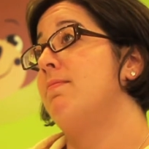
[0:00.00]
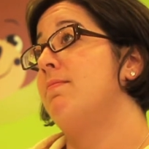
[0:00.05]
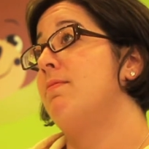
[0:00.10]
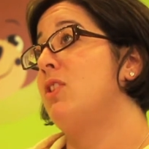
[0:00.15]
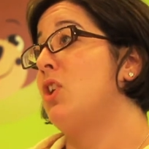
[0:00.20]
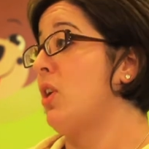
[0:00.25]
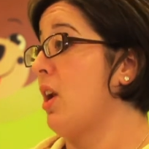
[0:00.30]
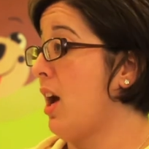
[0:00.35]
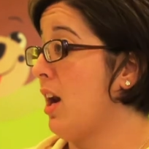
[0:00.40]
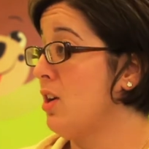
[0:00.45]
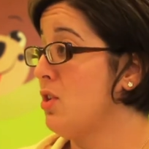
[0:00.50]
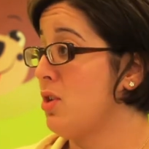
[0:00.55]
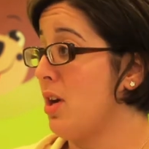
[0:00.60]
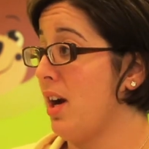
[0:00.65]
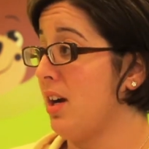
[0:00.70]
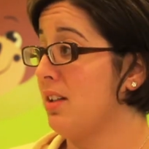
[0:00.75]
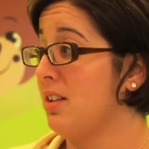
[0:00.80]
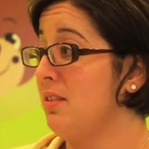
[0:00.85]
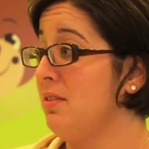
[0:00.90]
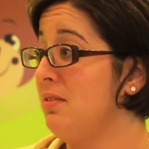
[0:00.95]
They're not
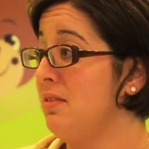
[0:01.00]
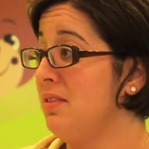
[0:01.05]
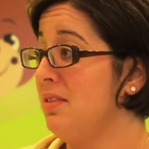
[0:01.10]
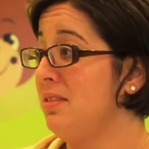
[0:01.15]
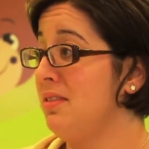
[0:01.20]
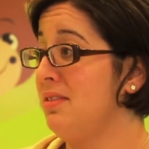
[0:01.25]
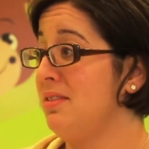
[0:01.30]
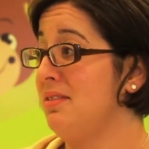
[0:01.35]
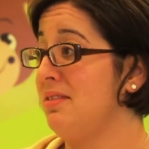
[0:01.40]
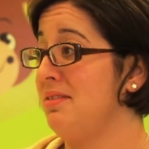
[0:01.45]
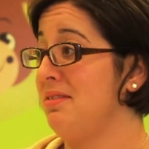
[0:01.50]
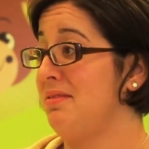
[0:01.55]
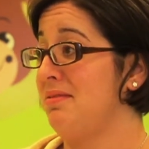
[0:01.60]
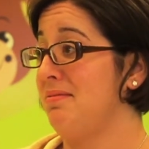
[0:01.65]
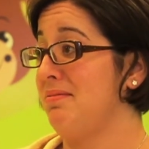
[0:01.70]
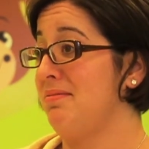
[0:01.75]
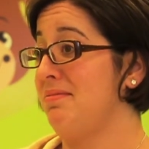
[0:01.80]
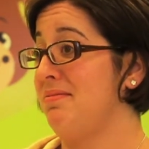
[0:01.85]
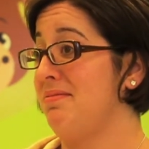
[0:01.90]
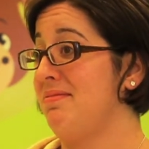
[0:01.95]
attractive,
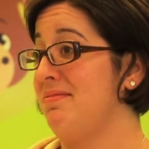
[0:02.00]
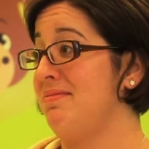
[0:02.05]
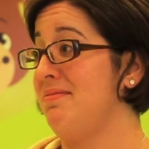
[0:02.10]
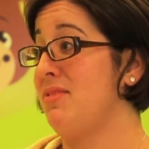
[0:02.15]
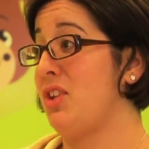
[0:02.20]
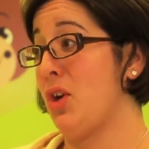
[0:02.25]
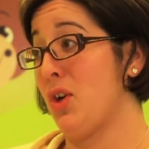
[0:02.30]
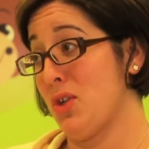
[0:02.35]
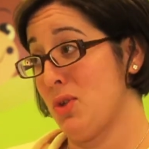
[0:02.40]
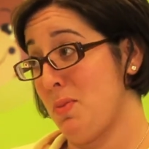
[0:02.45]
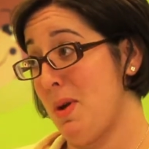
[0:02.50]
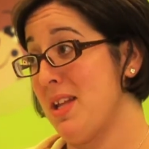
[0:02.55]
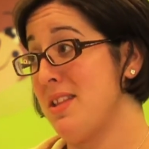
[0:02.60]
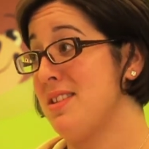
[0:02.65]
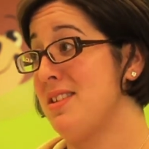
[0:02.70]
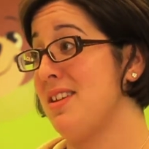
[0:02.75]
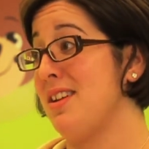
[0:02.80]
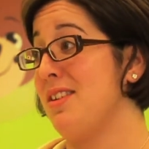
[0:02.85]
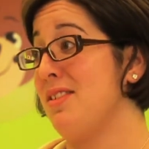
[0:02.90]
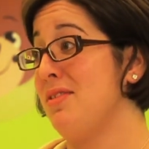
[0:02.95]
they're
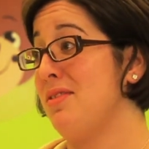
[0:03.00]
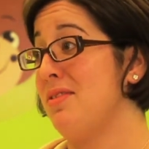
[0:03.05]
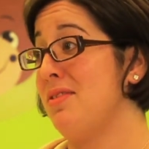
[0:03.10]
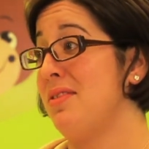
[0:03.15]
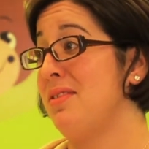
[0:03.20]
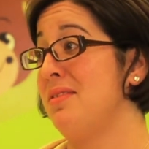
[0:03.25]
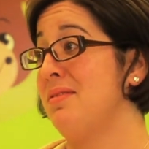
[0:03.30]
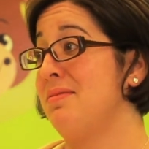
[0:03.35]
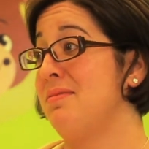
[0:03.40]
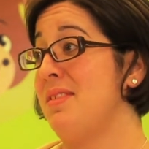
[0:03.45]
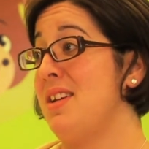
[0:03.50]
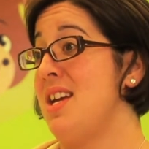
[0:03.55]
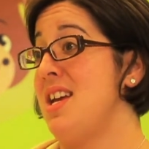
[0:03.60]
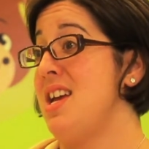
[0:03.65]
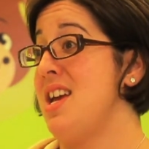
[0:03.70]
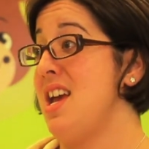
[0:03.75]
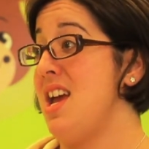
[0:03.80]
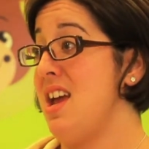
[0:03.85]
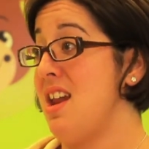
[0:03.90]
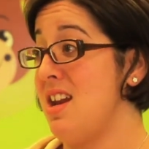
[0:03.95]
expensive,
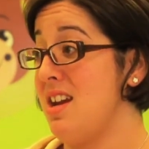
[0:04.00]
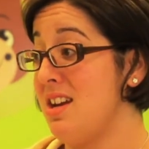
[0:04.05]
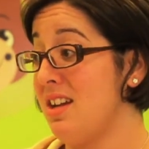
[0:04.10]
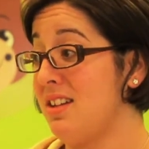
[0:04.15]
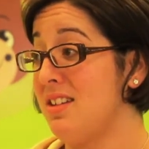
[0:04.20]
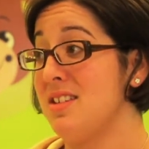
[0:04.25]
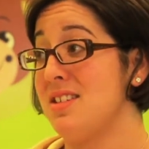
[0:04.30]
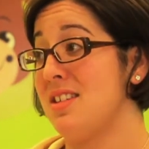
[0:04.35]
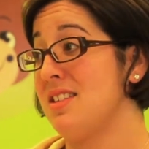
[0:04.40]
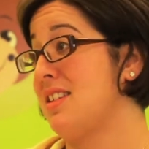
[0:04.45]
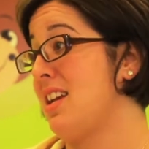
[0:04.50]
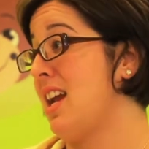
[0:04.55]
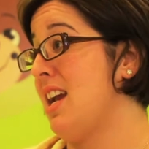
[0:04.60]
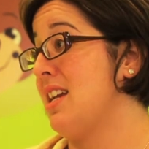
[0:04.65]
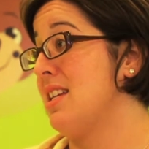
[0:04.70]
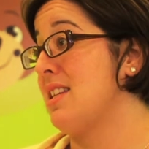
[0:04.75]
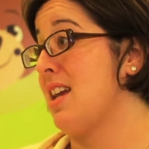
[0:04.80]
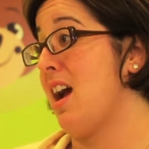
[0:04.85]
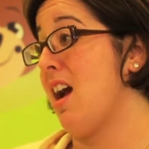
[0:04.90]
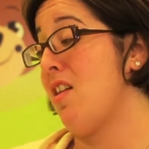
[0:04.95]
and in Nicholas's
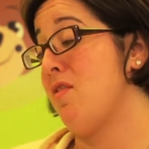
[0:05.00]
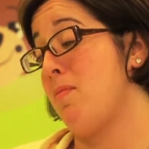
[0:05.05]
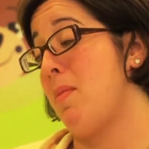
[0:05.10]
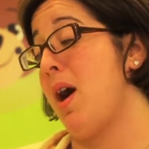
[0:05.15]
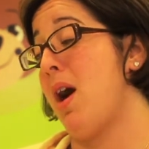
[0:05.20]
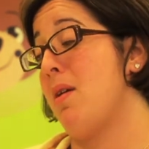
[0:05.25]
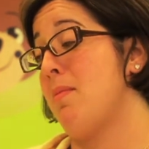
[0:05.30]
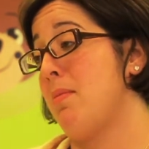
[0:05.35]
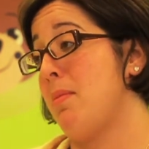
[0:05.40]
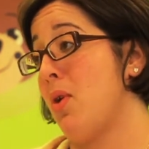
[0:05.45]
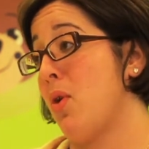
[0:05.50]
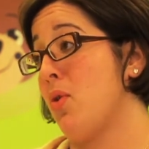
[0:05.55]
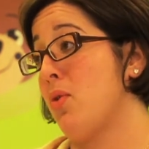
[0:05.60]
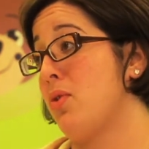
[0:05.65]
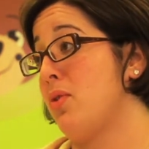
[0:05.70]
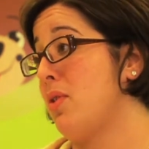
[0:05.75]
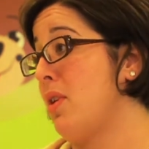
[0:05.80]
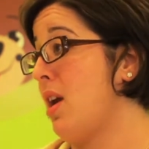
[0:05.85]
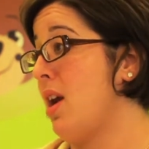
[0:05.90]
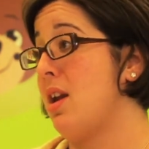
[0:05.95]
case, I've bought
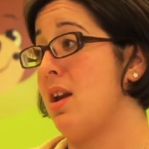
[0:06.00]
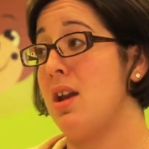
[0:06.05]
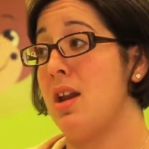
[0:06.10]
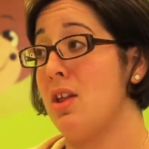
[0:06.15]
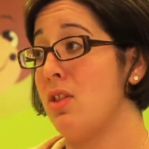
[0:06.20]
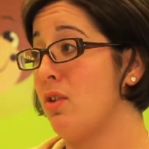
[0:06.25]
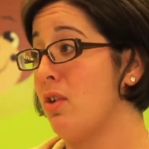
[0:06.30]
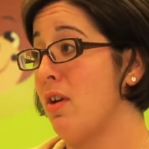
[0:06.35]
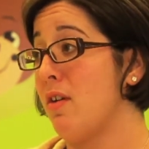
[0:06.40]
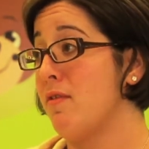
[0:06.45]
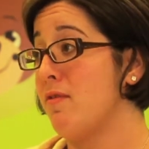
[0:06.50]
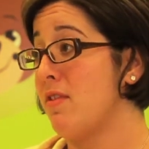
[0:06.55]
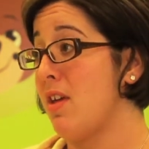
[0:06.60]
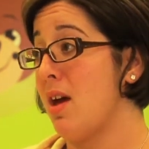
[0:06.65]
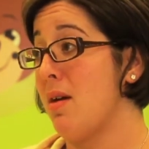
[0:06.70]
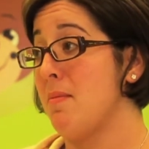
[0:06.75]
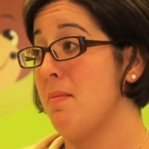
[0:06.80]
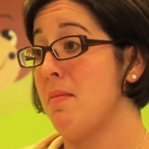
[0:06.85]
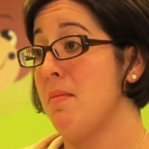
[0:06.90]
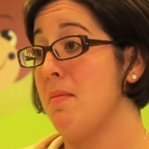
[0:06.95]
both, and neither of
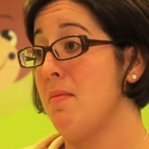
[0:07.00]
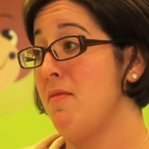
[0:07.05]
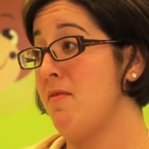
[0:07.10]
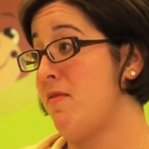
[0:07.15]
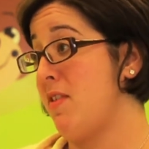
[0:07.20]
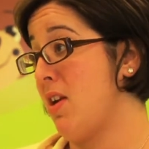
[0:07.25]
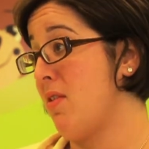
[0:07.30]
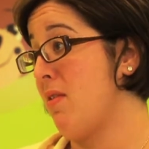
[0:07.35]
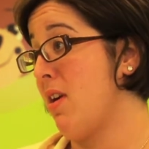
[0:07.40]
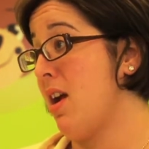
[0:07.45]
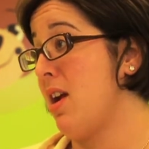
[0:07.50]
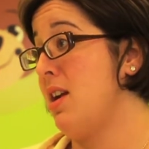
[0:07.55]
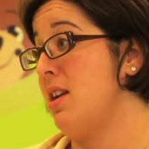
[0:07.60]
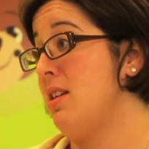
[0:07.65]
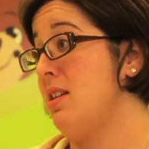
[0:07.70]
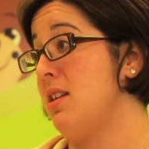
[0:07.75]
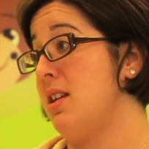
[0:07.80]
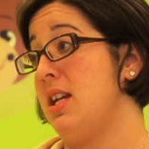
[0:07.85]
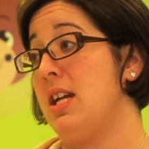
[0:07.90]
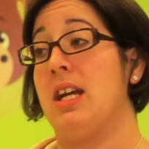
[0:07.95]
them fit right.
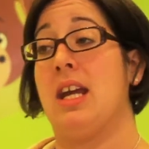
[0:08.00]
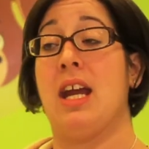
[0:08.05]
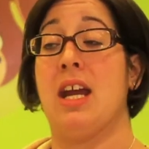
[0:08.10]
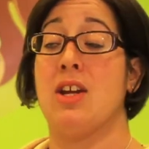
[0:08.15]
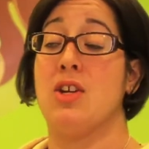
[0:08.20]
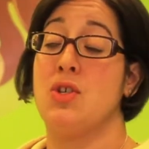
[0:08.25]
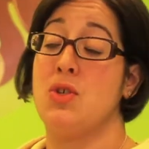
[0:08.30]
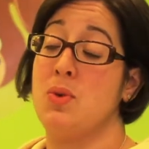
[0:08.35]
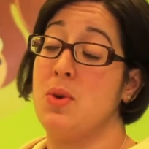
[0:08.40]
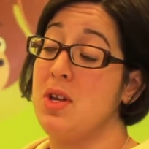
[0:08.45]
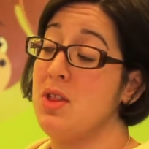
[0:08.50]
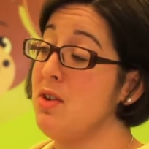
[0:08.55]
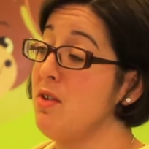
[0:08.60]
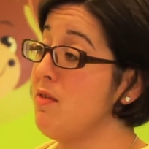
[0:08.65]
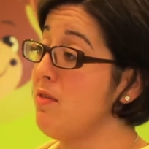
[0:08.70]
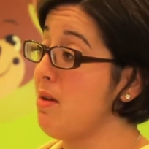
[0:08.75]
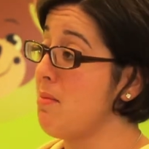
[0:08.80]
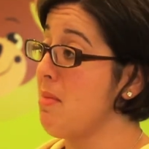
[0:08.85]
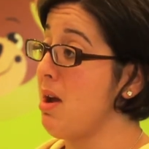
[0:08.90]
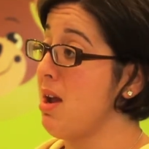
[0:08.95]
He can't do either of
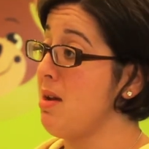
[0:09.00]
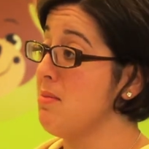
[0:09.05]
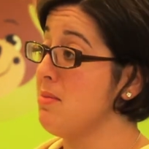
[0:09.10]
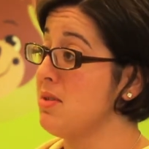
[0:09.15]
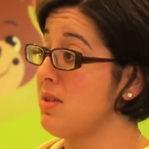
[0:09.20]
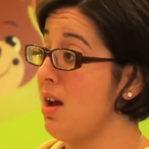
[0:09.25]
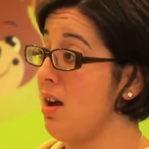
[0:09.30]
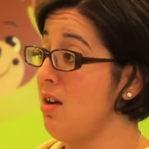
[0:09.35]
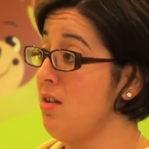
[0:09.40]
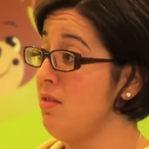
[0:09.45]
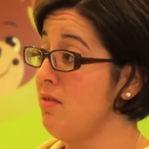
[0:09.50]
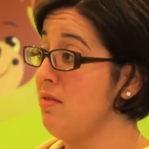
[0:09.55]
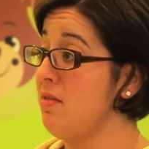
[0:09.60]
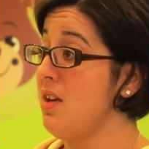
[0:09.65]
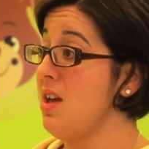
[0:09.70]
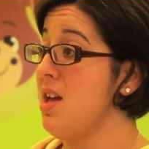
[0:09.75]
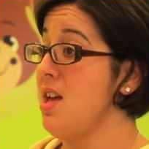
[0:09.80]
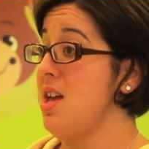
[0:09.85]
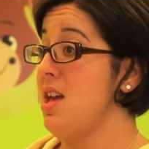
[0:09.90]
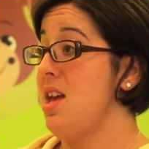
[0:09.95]
them by himself,
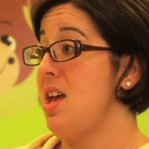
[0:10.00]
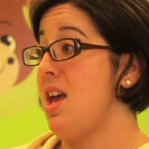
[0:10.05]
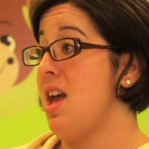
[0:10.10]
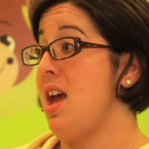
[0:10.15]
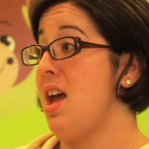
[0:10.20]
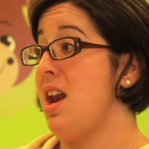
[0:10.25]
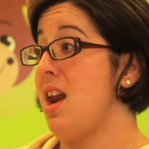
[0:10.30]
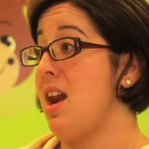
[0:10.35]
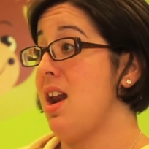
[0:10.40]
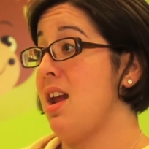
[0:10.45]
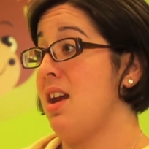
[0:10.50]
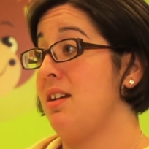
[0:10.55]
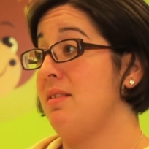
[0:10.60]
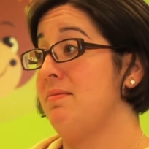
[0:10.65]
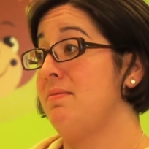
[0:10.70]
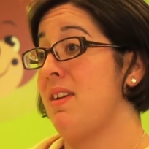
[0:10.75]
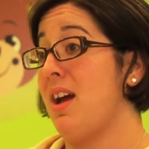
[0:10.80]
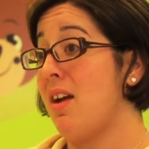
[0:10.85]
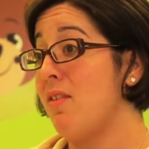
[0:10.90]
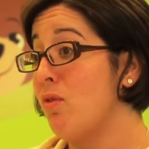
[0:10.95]
and
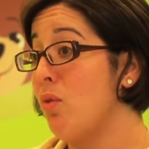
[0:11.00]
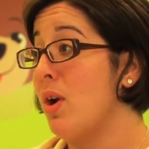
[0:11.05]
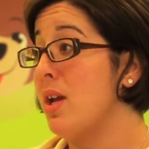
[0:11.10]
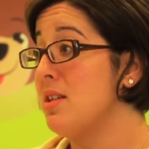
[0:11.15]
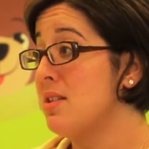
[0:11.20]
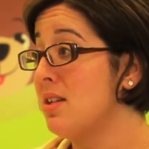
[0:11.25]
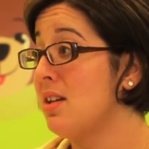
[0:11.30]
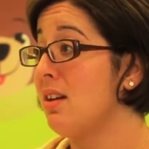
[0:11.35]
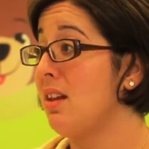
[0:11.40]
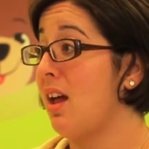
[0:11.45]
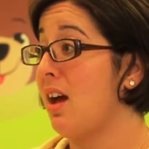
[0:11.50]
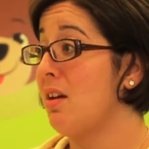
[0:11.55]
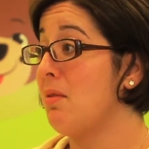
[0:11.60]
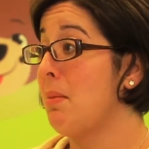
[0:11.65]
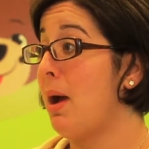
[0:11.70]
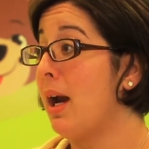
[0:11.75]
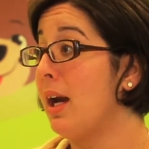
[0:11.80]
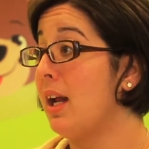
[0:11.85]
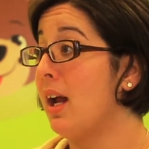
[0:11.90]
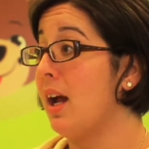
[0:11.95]
I've wasted a lot of
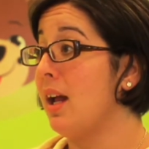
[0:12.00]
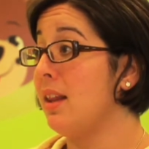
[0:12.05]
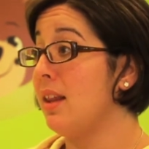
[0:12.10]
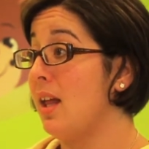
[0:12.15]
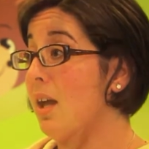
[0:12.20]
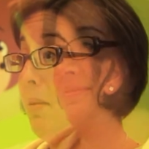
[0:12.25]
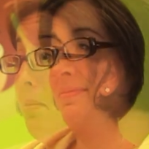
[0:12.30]
money on them.